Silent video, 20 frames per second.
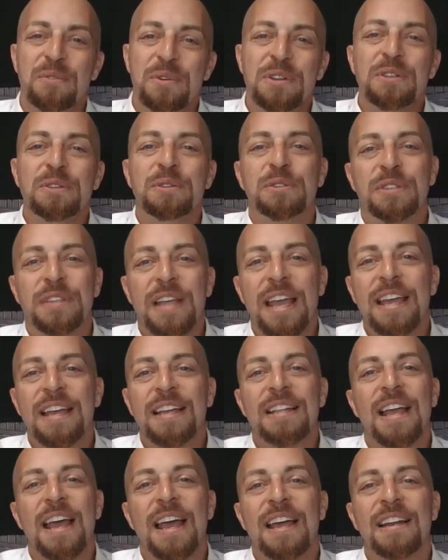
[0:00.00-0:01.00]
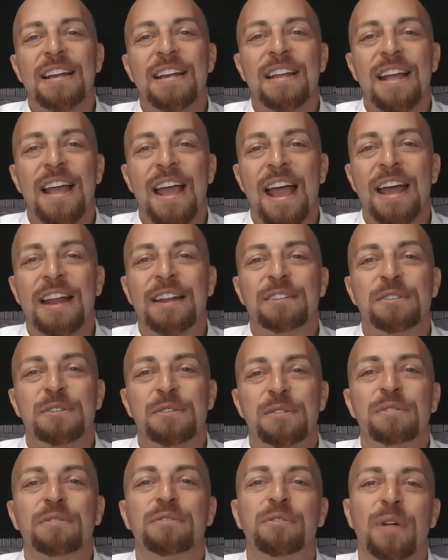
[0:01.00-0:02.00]
when you stay in that
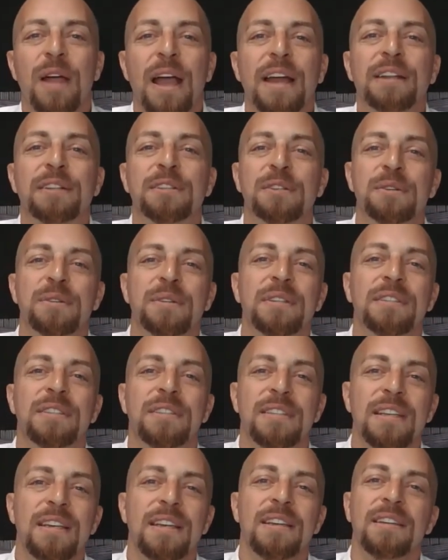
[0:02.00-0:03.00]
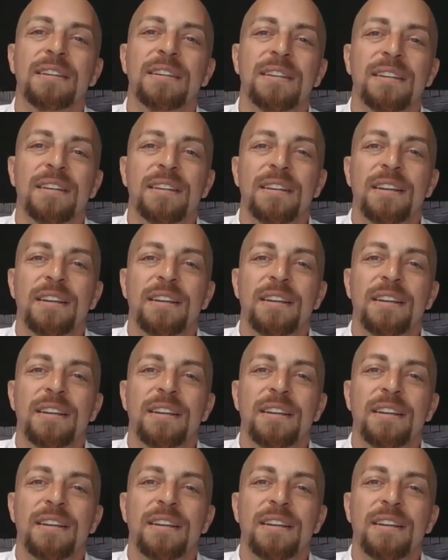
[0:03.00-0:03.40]
attitude of gratitude and see